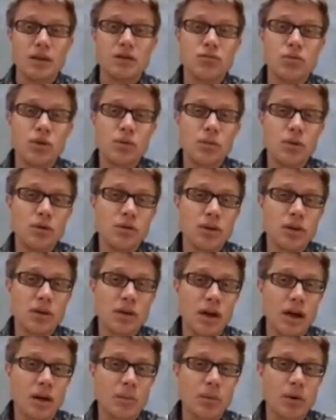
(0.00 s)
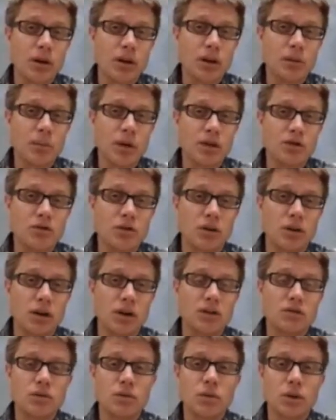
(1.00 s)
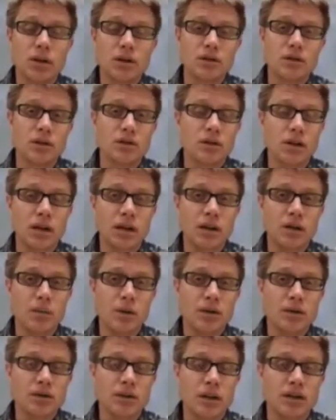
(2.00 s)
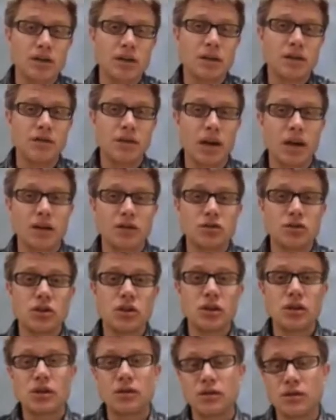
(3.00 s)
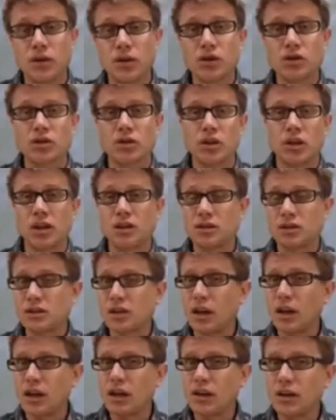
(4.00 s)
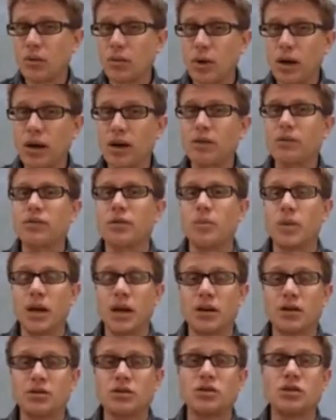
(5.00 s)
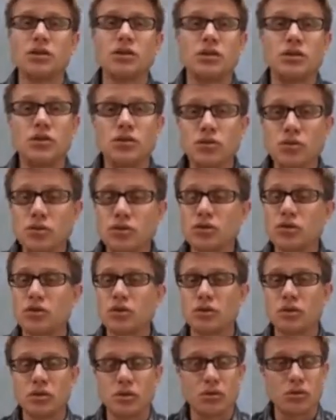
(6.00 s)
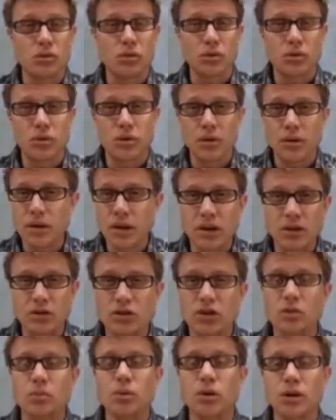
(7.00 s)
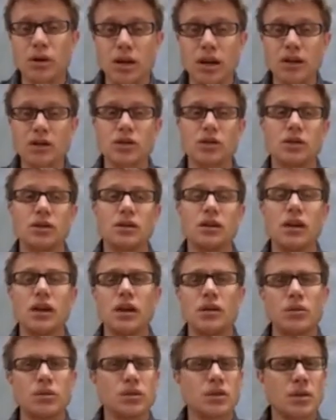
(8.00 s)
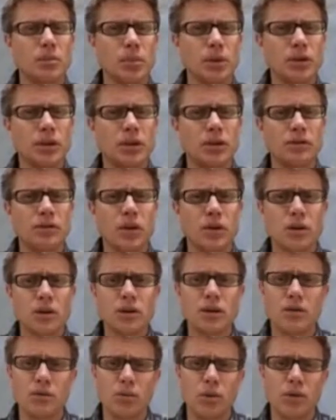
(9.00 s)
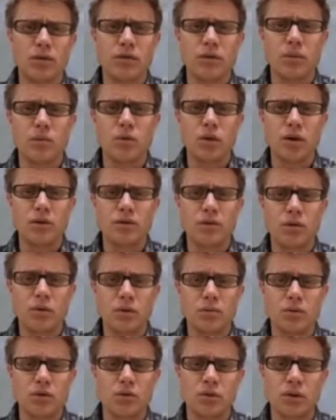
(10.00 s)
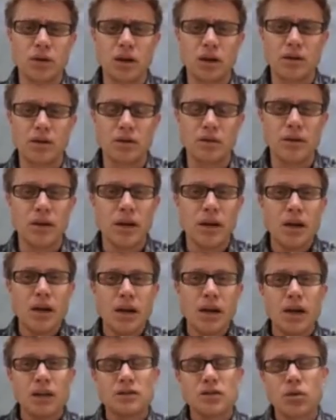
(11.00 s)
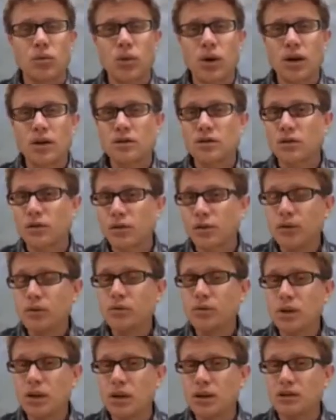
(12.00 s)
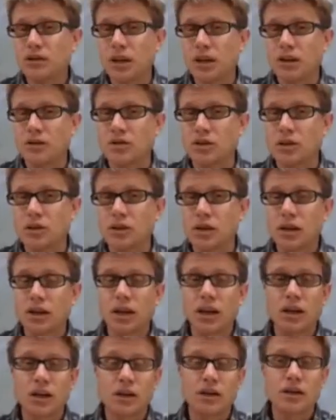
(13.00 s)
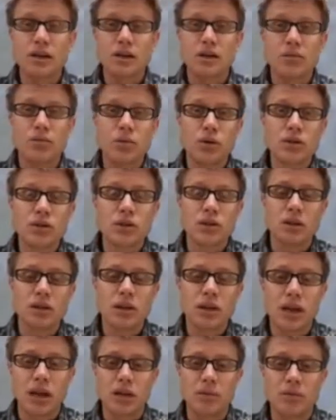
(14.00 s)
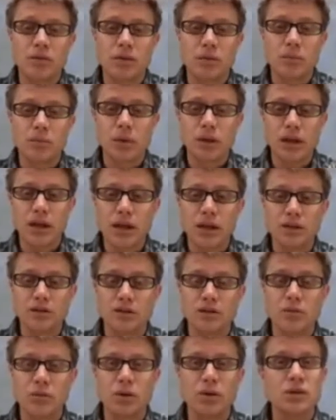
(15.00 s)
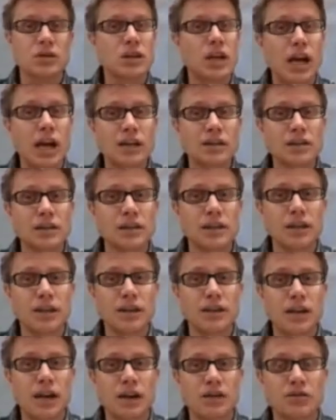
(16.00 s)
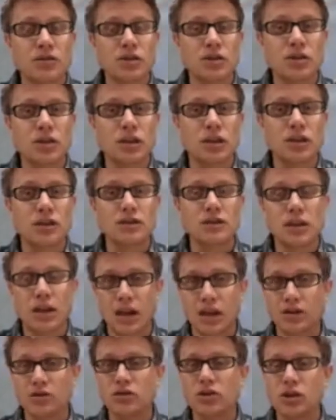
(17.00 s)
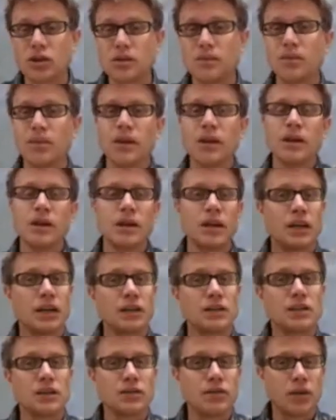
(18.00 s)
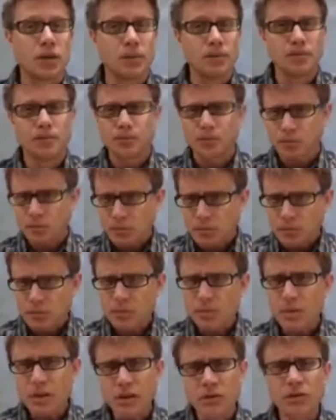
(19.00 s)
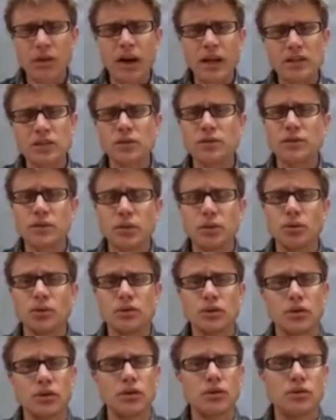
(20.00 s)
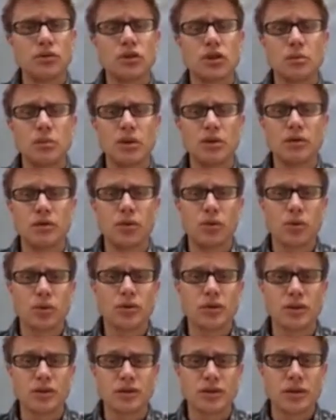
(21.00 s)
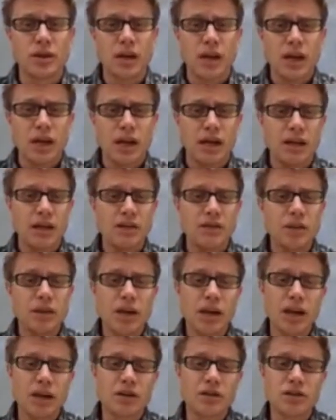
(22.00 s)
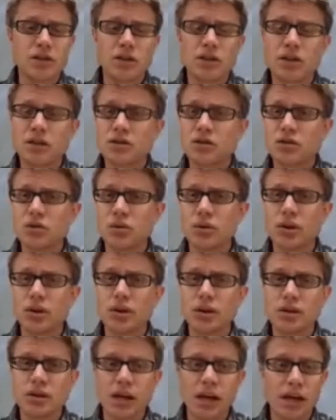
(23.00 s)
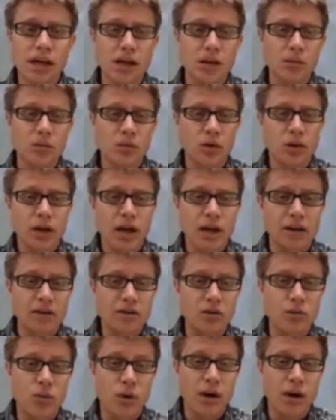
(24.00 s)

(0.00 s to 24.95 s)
As we move into the upper elementary grades, we want to start talking about this idea of energy conversion and staying away from energy use or energy production. We're simply converting it from one form to another. And so where does food get its energy? Again, it originally came from plants. Where does gasoline energy get its energy? It gets it from fossil fuel, so it used to be forces. And even the energy that's stored in a dam, well, how did